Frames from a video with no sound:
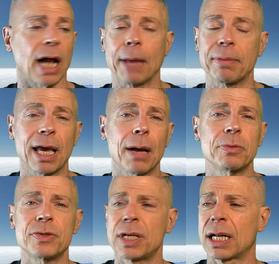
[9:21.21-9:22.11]
I B M
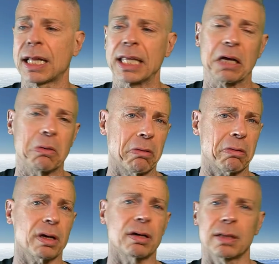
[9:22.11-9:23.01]
was in it, I think
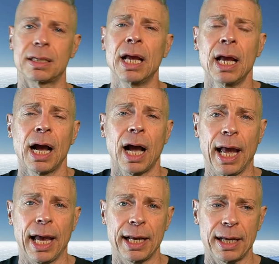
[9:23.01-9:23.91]
Oracle and,
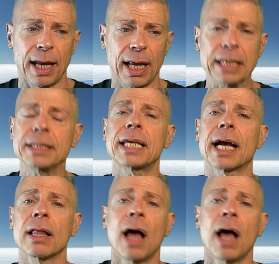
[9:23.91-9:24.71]
and Intel.